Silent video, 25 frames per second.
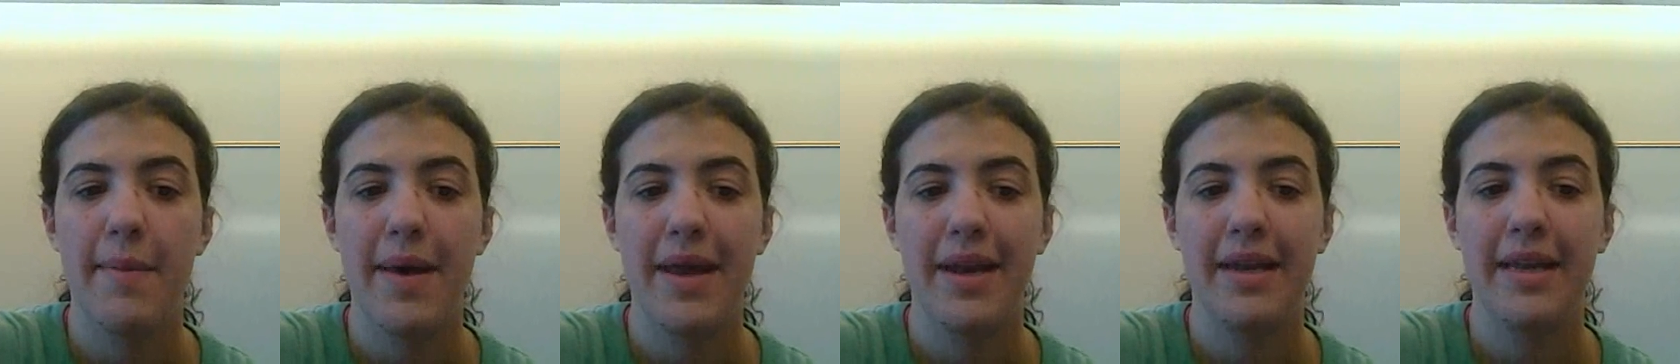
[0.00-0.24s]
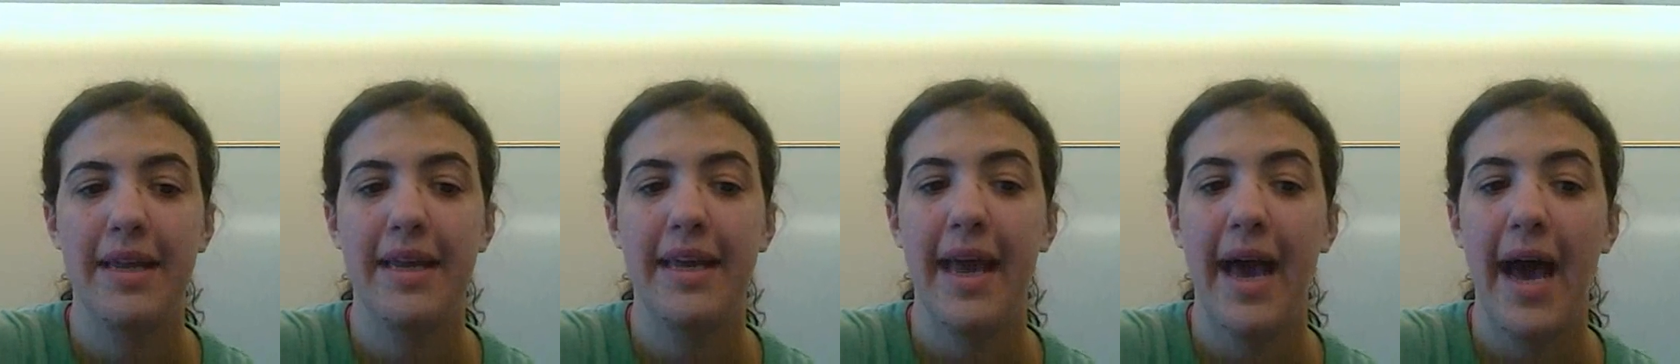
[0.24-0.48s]

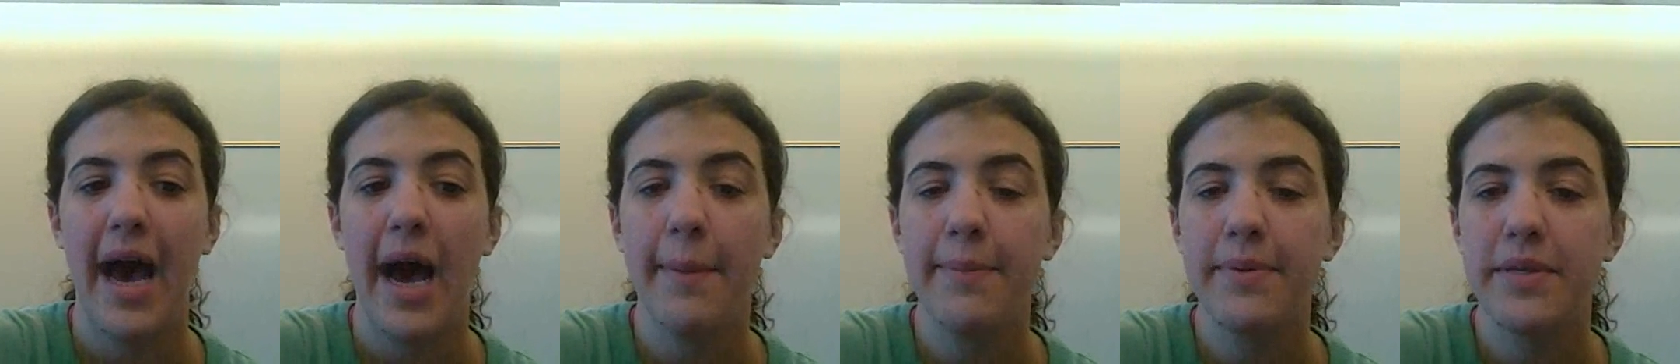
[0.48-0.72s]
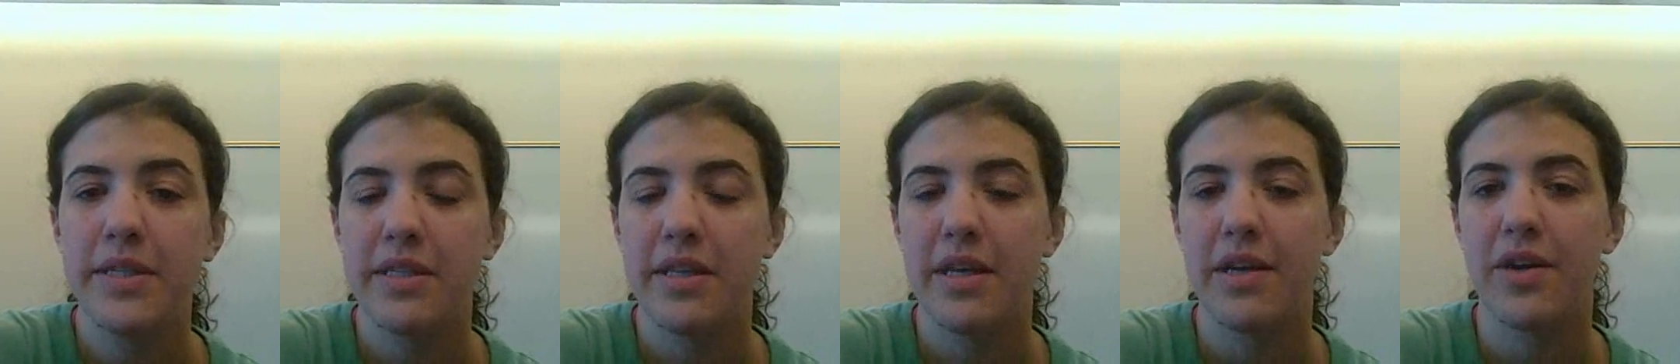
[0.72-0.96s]
and
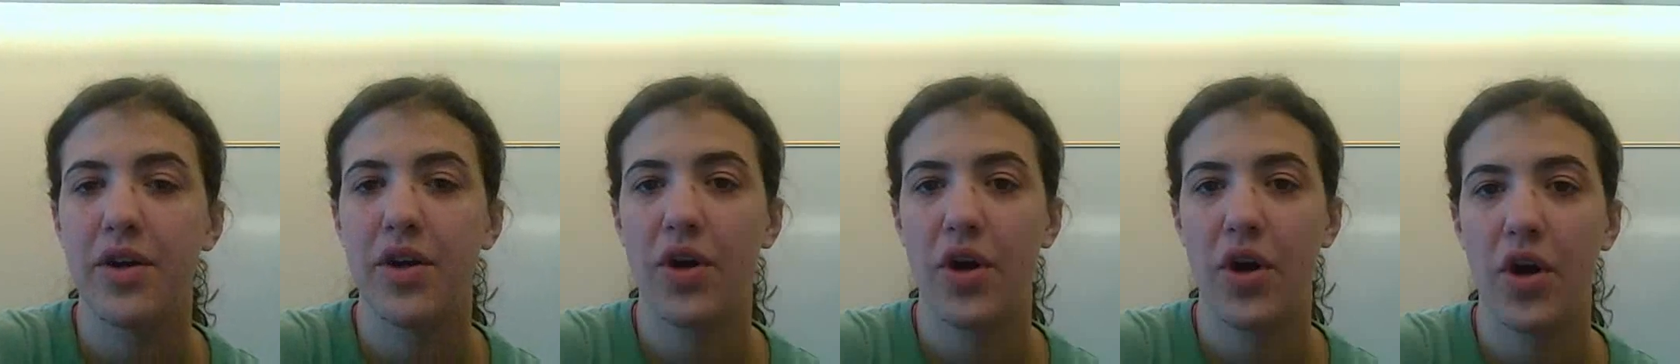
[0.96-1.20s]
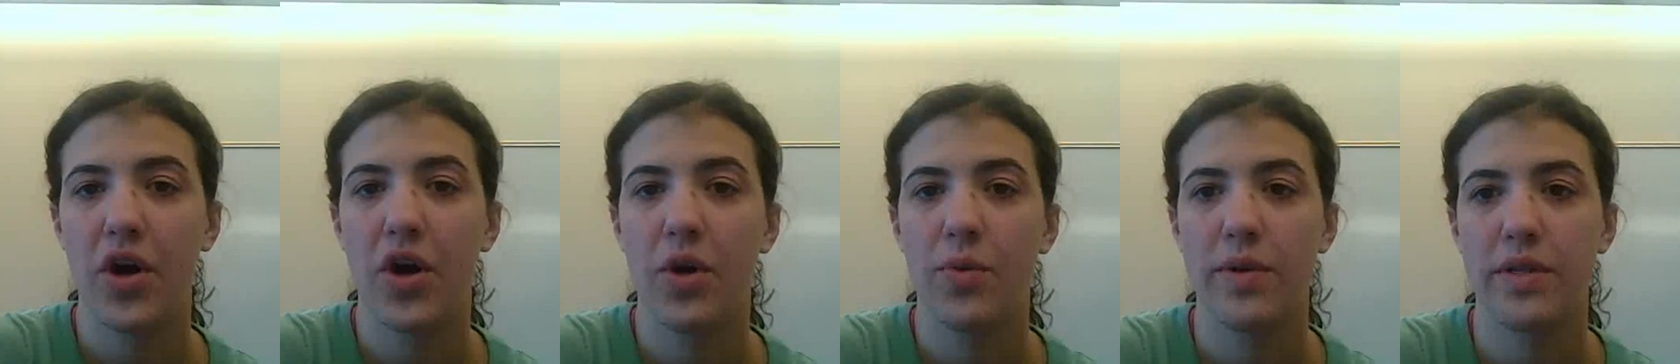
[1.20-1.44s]
gaps that
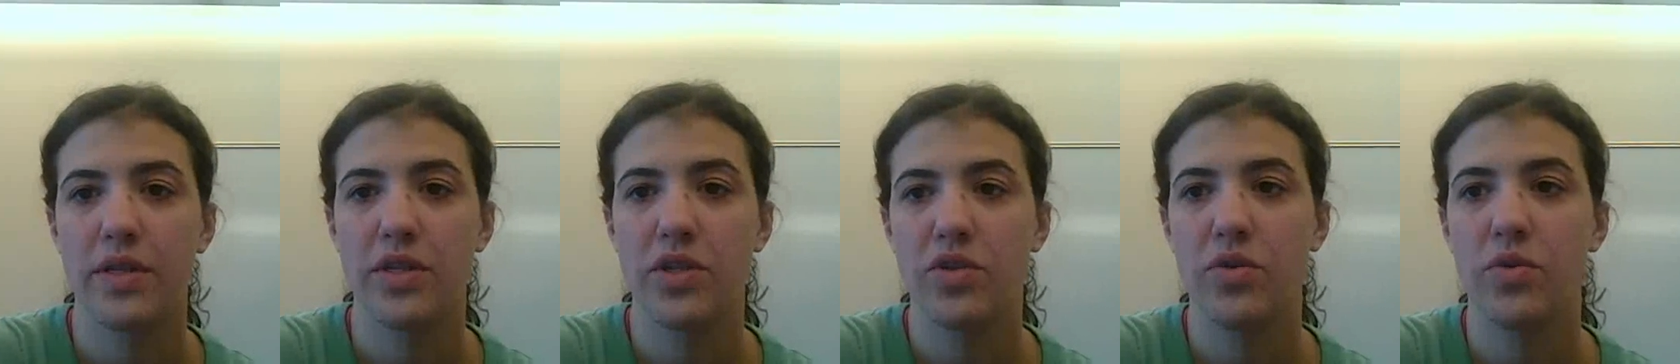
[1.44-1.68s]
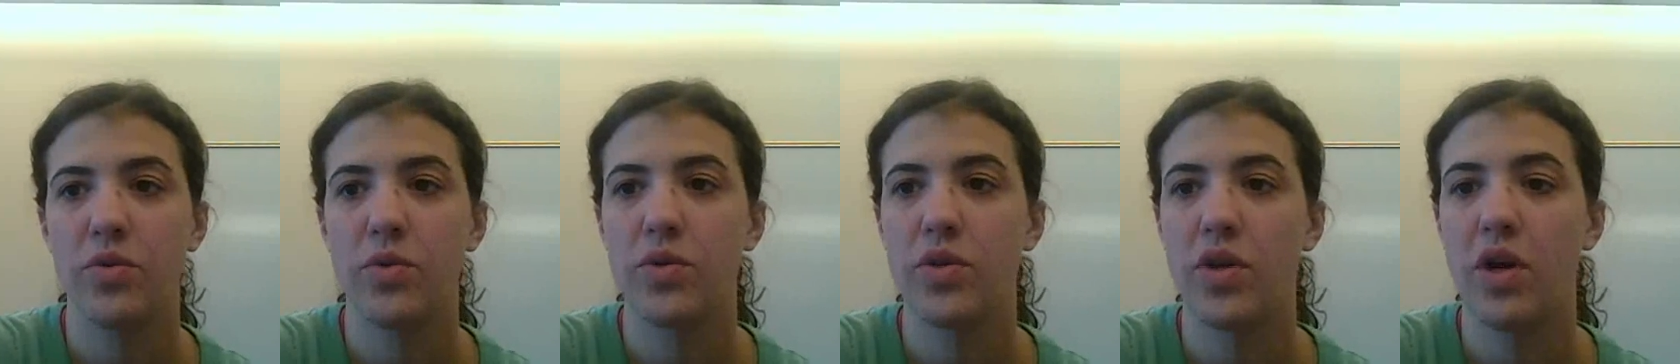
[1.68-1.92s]
occur when
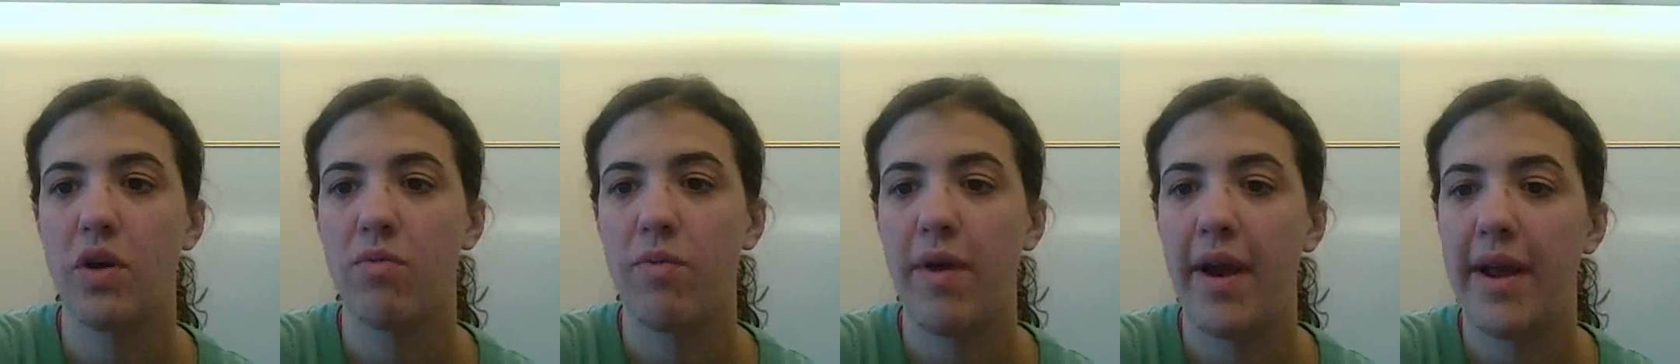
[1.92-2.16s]
students are